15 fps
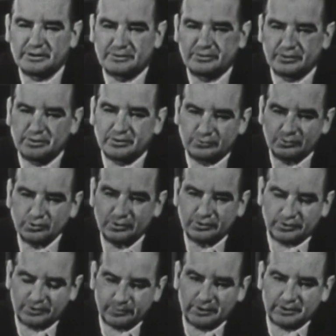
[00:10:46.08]
that during the
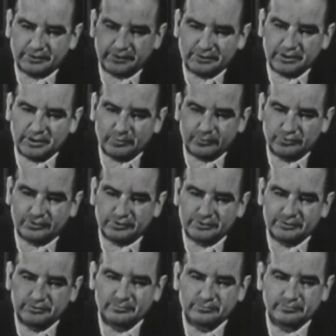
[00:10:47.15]
middle of the game, of course.